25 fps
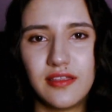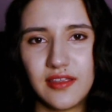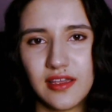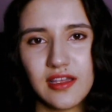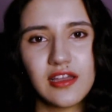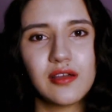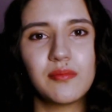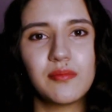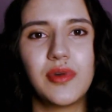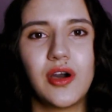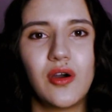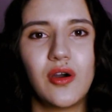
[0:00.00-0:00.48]

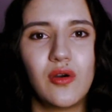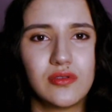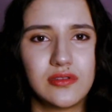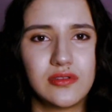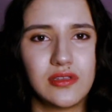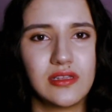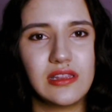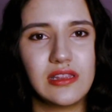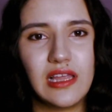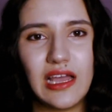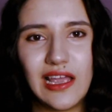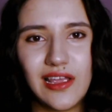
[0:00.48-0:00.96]
think
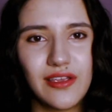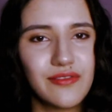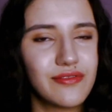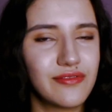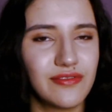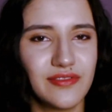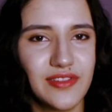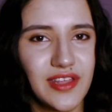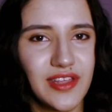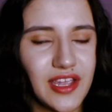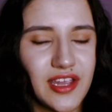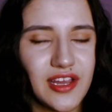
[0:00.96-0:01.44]
about
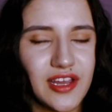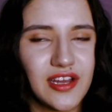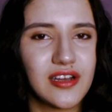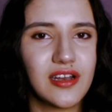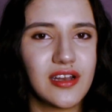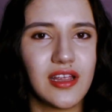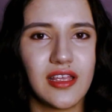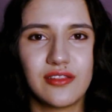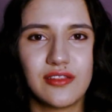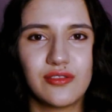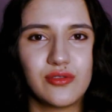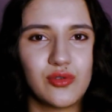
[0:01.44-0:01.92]
life
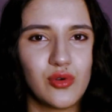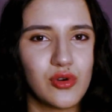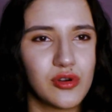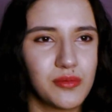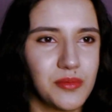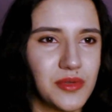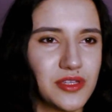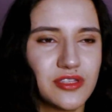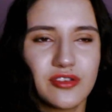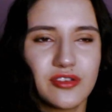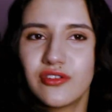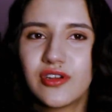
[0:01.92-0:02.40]
there and
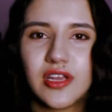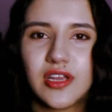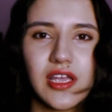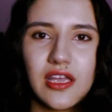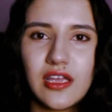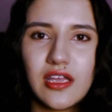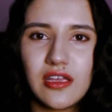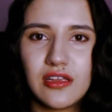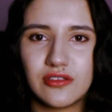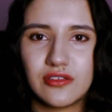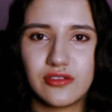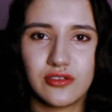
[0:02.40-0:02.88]
dormitory
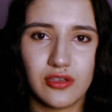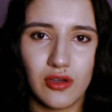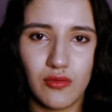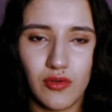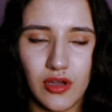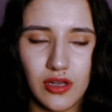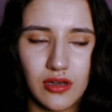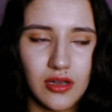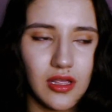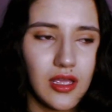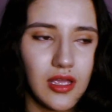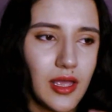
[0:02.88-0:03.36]
and so
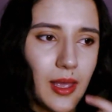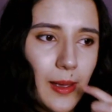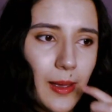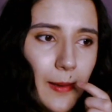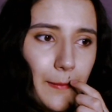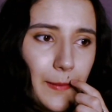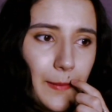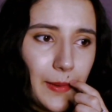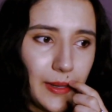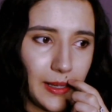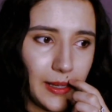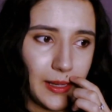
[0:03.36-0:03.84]
on
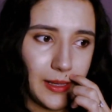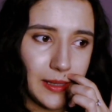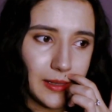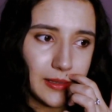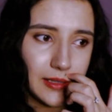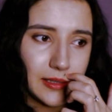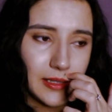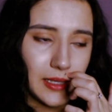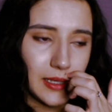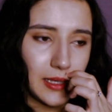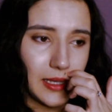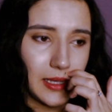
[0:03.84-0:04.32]

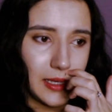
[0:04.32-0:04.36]
but